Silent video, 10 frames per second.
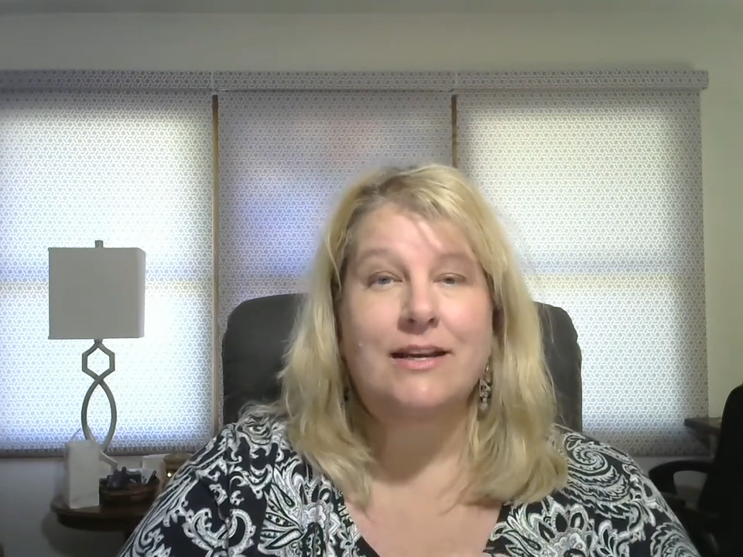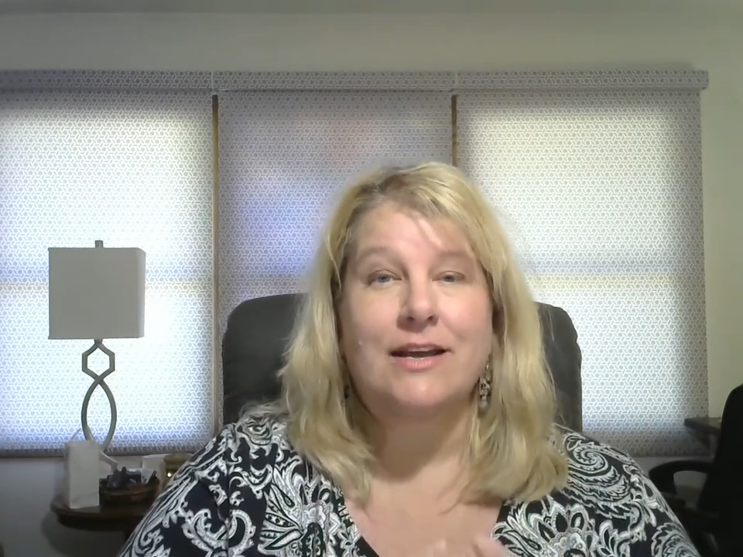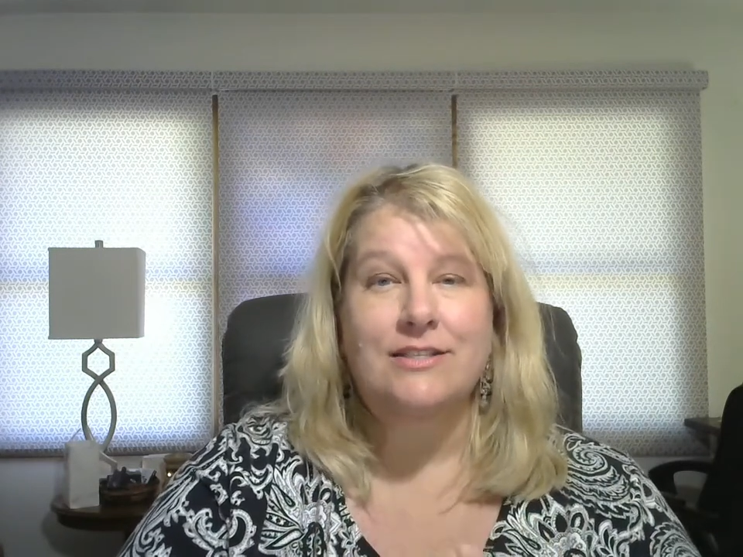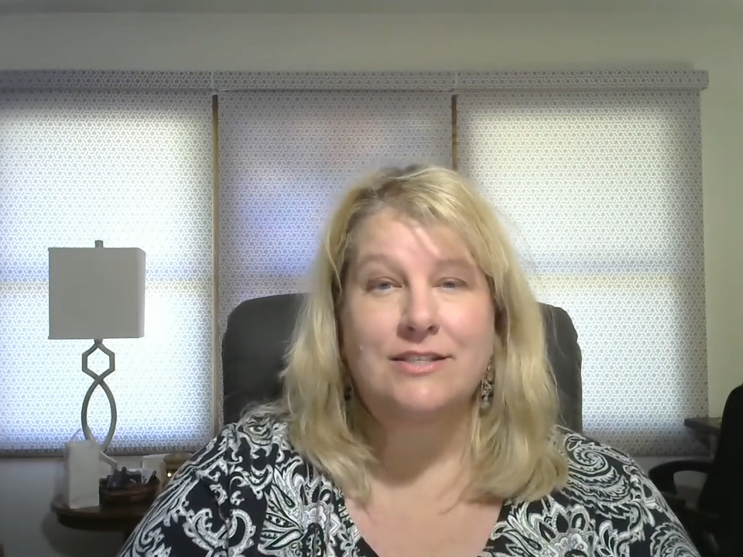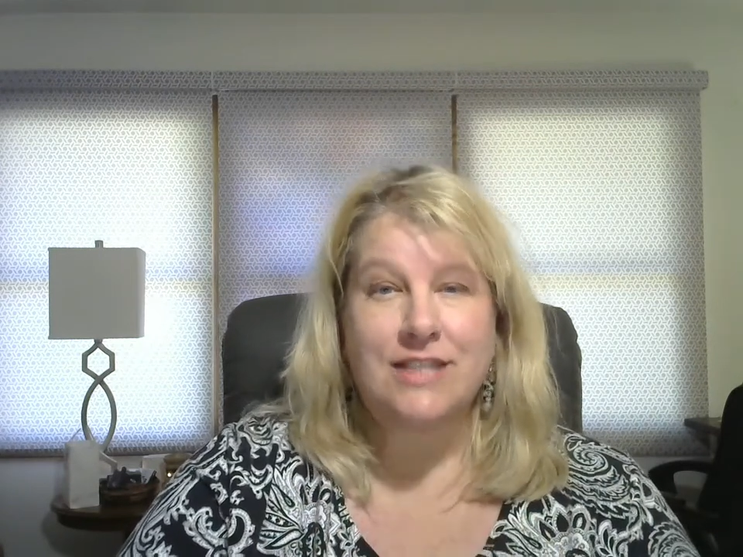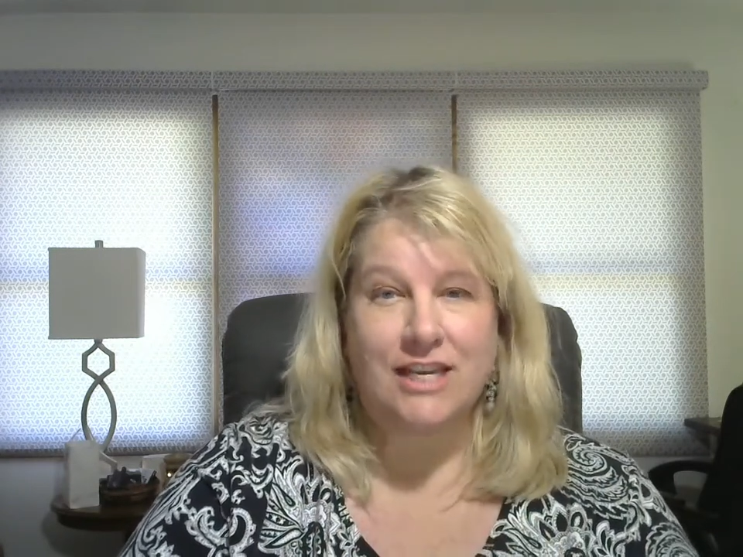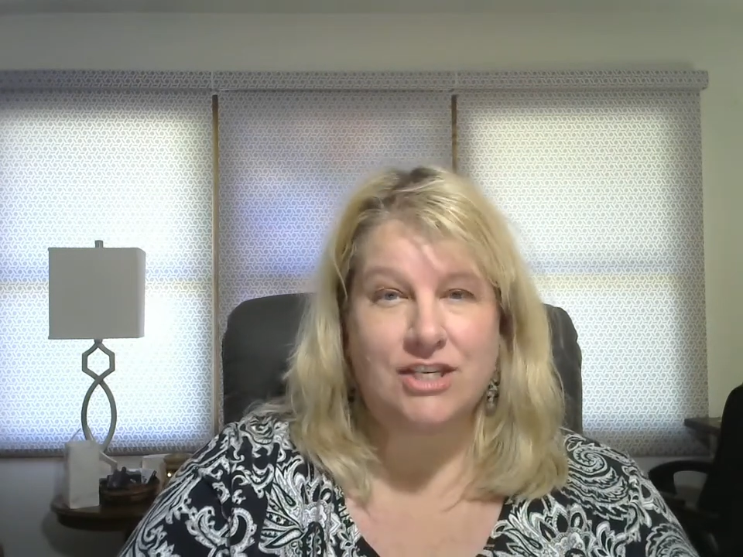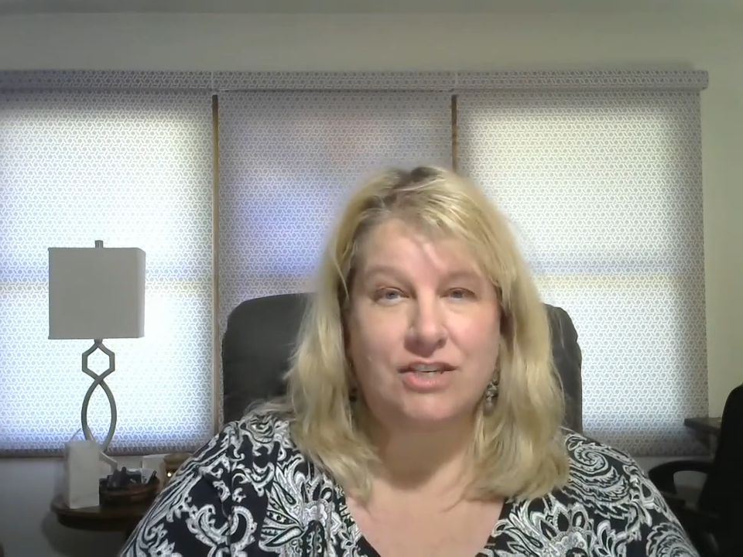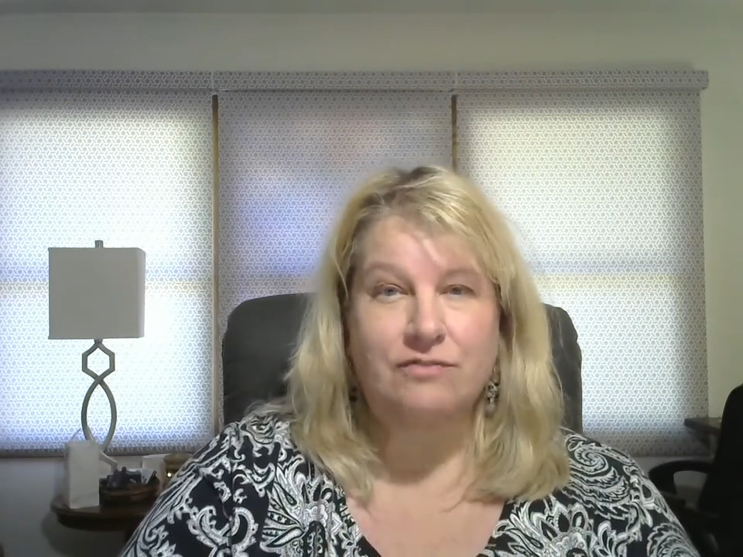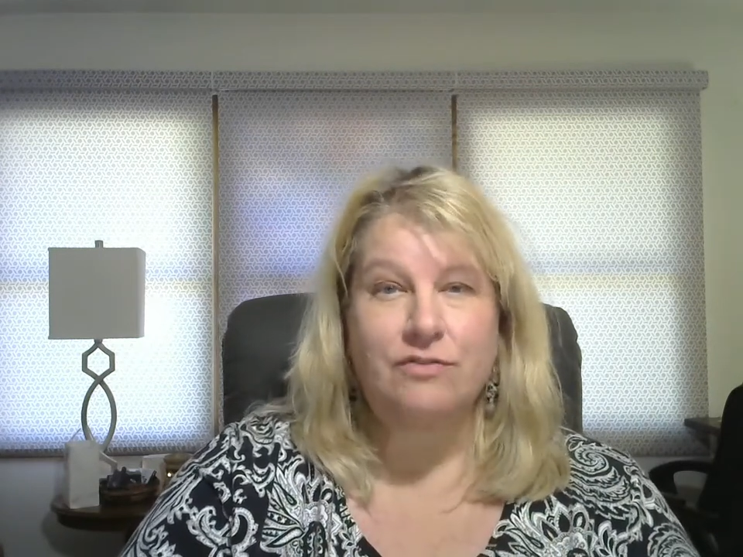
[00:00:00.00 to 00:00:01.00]

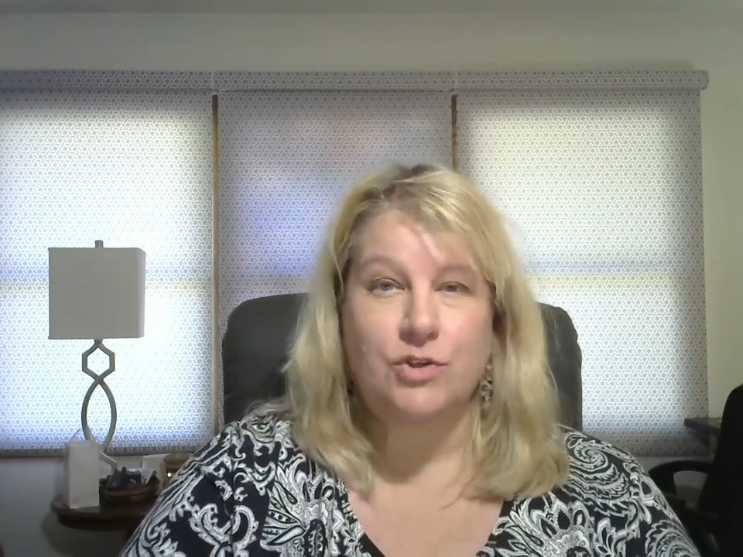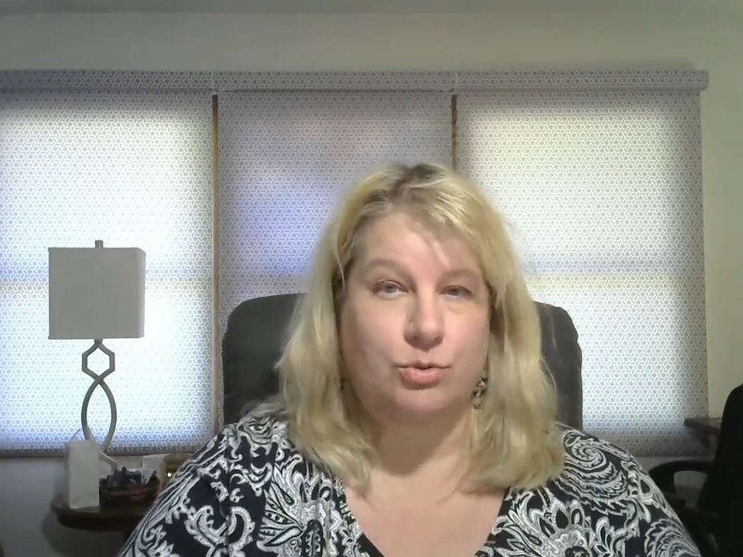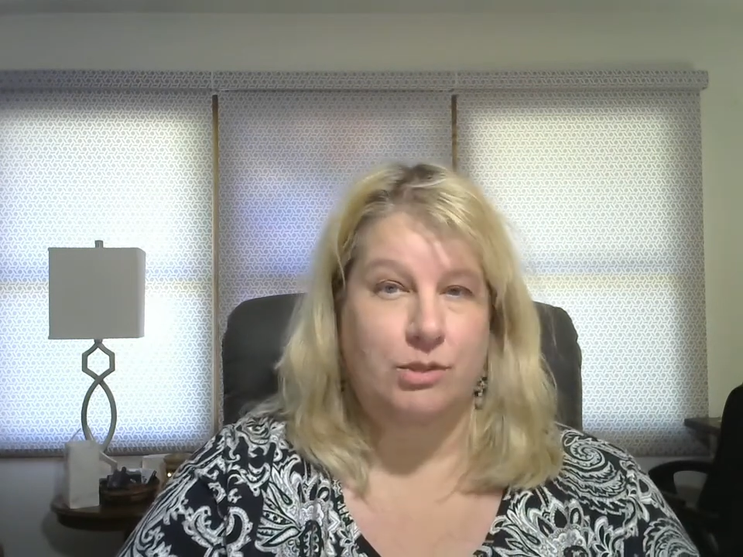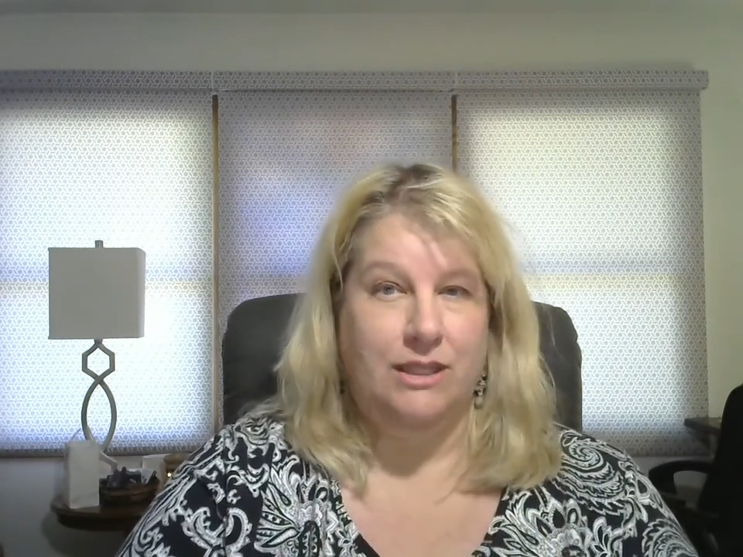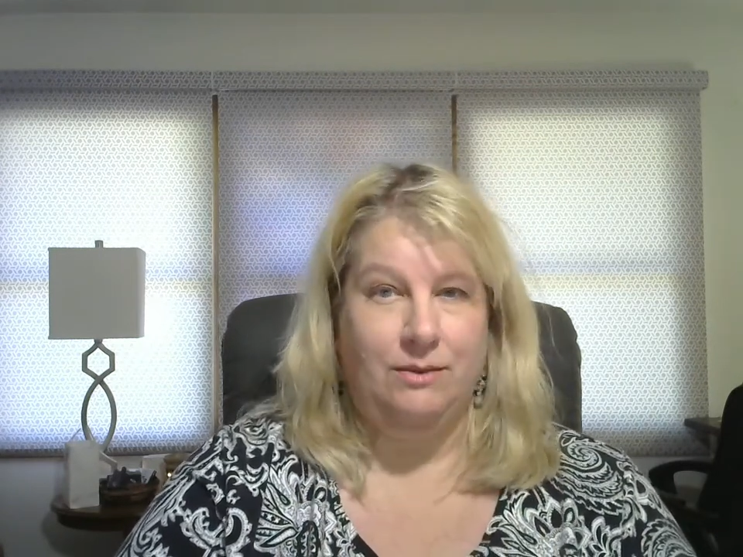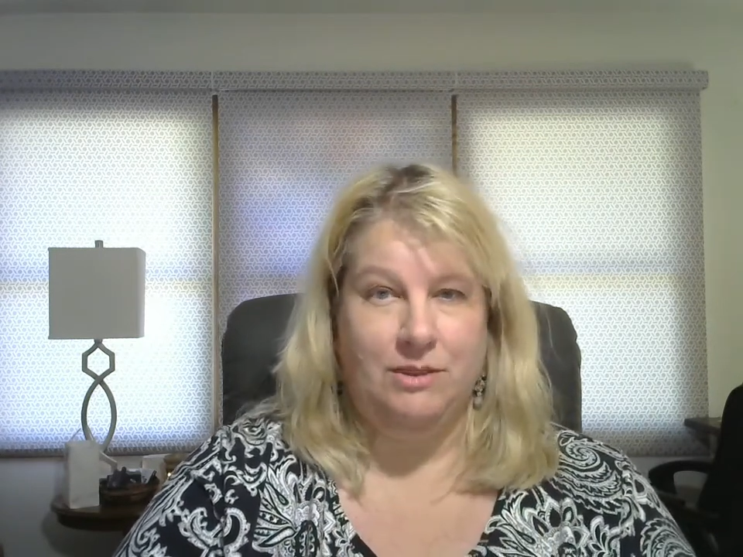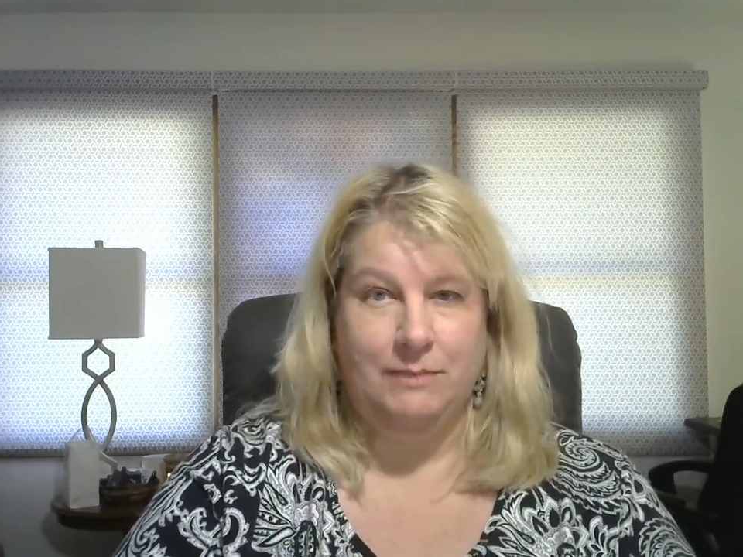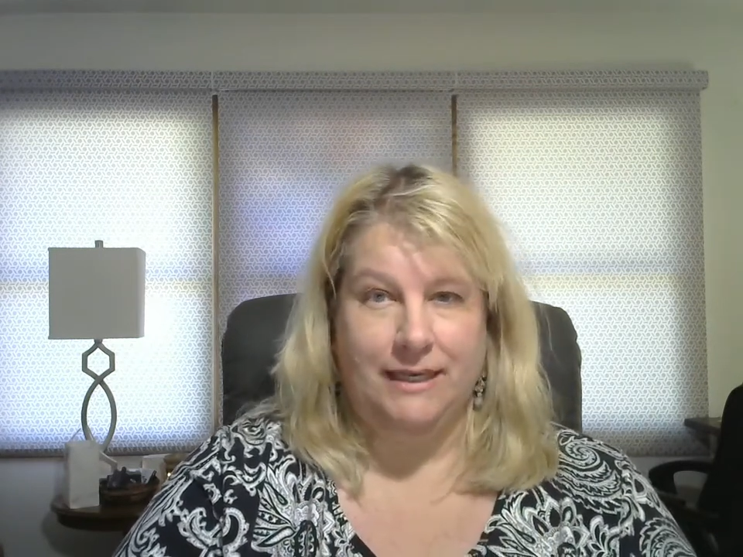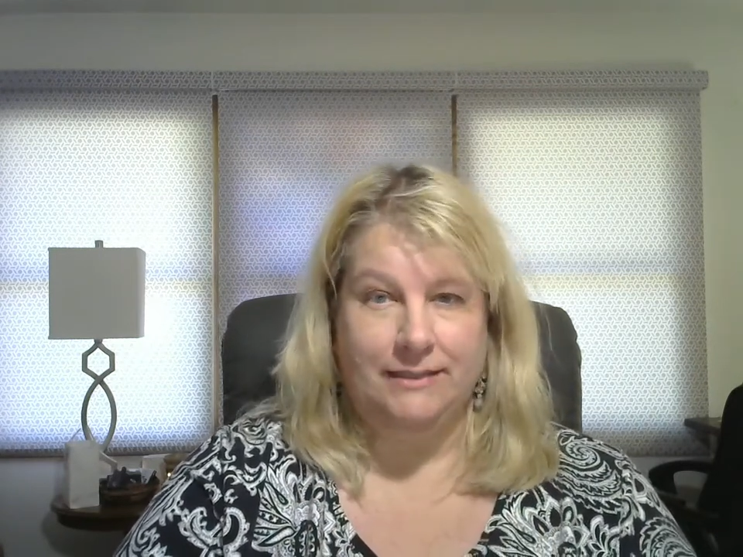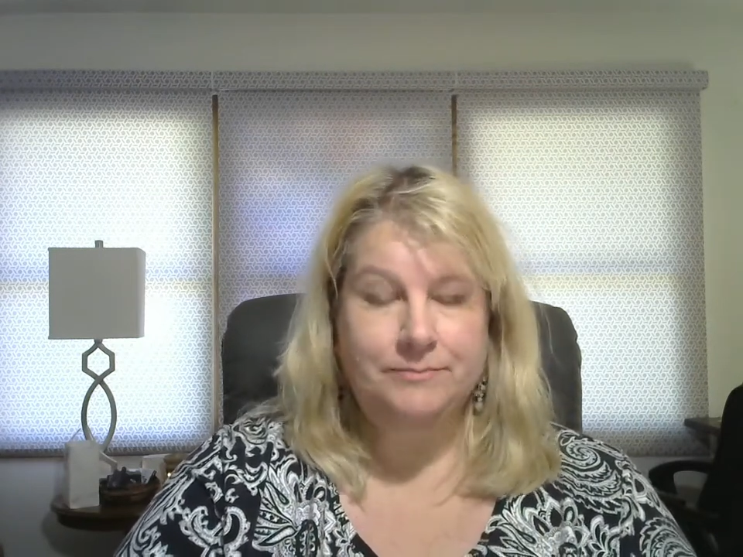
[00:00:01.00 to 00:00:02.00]
consultation virtually with
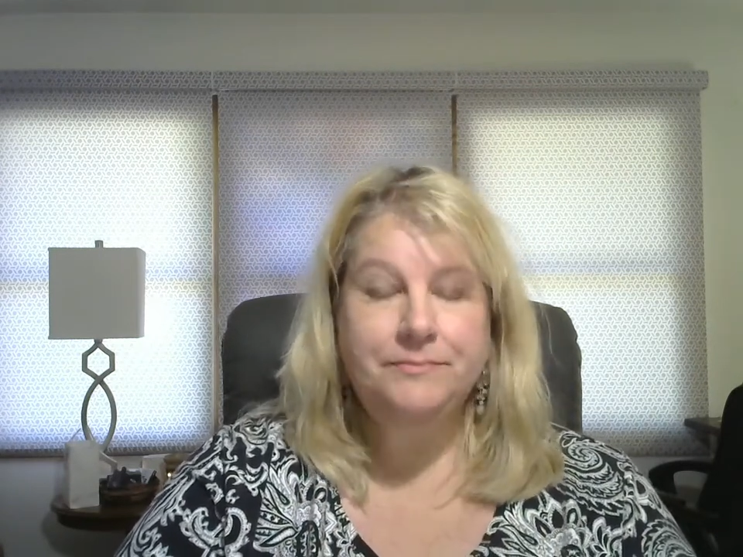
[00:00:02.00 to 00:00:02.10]
me.